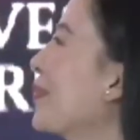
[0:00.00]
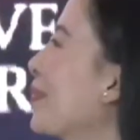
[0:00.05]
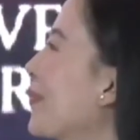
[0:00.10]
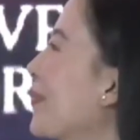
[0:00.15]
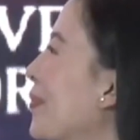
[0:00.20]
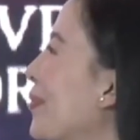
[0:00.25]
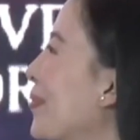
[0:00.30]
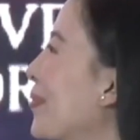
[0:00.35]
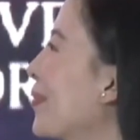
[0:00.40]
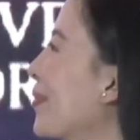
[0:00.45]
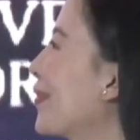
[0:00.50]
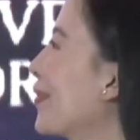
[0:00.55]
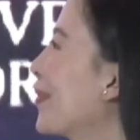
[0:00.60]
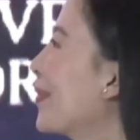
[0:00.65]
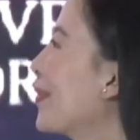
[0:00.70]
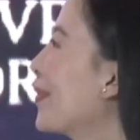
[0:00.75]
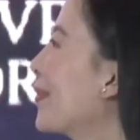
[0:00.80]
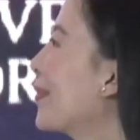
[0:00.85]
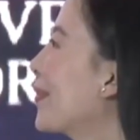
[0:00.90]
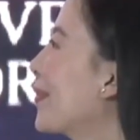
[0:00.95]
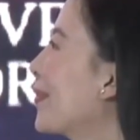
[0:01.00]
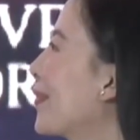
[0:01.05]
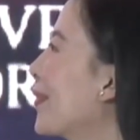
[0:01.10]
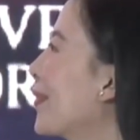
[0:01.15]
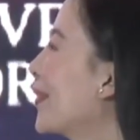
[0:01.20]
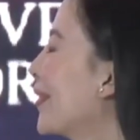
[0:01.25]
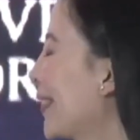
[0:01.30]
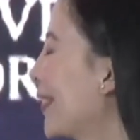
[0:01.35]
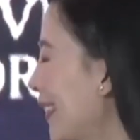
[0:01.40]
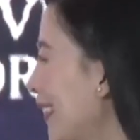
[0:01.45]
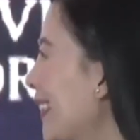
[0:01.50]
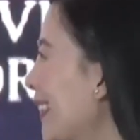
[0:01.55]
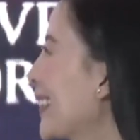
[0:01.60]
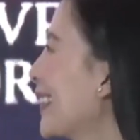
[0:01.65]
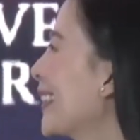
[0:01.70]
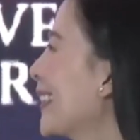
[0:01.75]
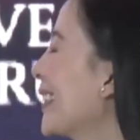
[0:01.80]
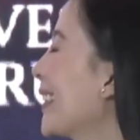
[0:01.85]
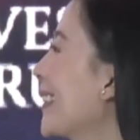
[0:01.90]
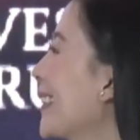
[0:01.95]
Master Plan, which was launched
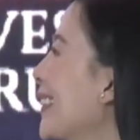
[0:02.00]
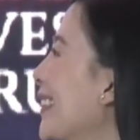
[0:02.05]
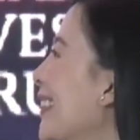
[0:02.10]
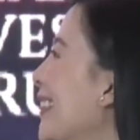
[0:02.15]
yesterday.